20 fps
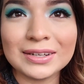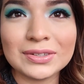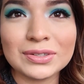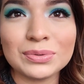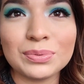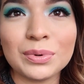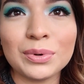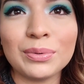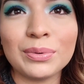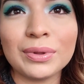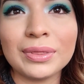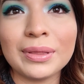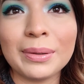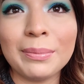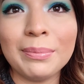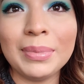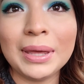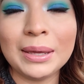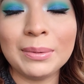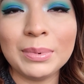I just went with a
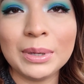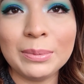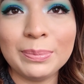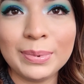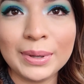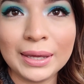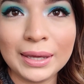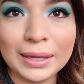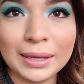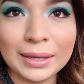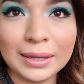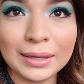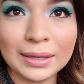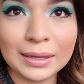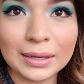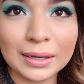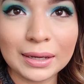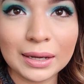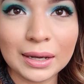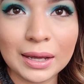baby pink
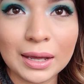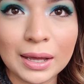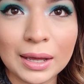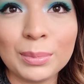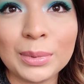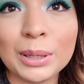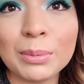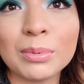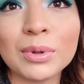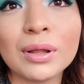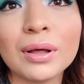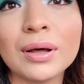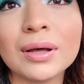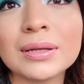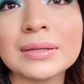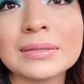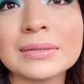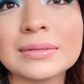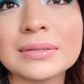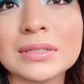lip
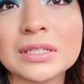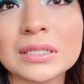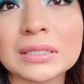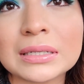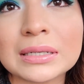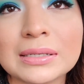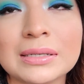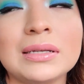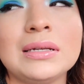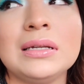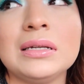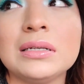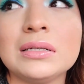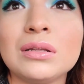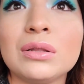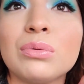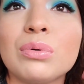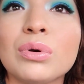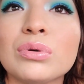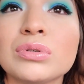gloss just because I needed
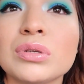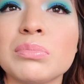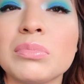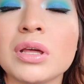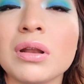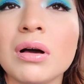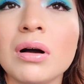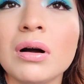to throw something